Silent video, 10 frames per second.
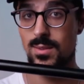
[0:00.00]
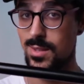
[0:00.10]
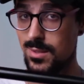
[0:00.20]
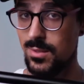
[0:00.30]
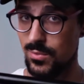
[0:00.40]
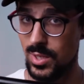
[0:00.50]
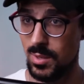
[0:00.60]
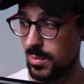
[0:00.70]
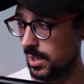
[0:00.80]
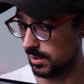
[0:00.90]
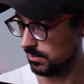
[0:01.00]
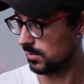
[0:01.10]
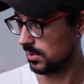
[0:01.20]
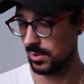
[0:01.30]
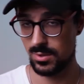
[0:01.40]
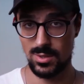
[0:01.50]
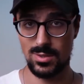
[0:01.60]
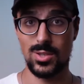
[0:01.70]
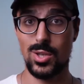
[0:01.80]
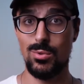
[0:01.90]
this is really big.
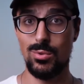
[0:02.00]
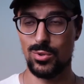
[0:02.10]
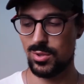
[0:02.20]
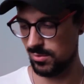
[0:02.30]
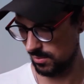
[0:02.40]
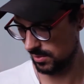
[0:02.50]
This is huge.